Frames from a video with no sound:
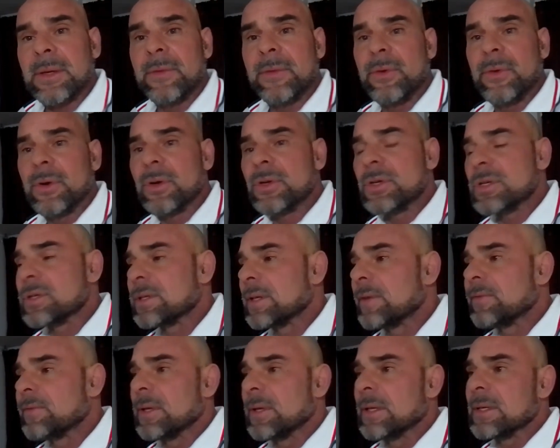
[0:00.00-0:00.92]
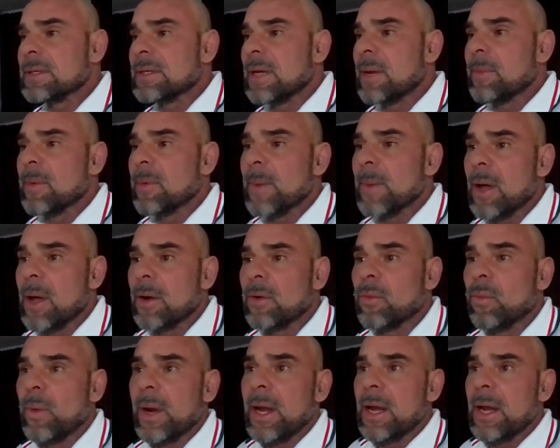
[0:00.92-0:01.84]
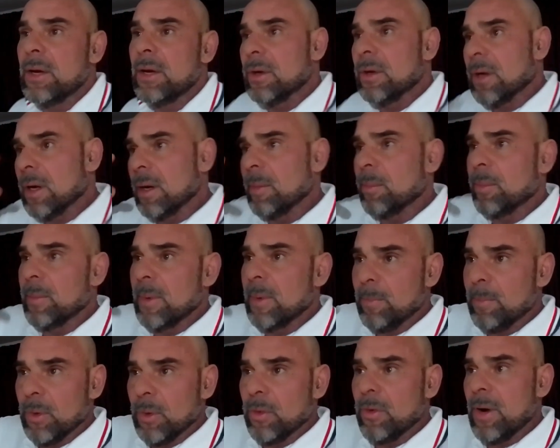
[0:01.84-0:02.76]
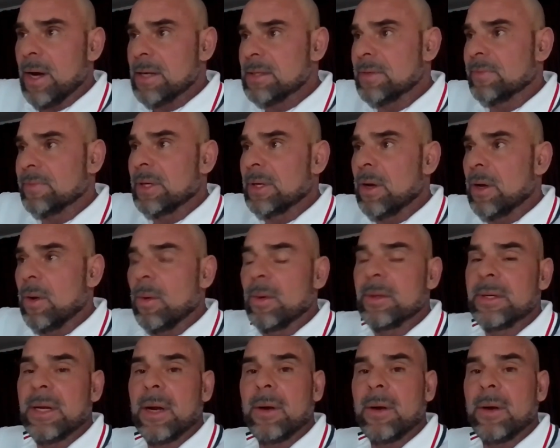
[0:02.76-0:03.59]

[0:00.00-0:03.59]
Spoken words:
If you're just lifting the same amount of weight, you're going to be progressively going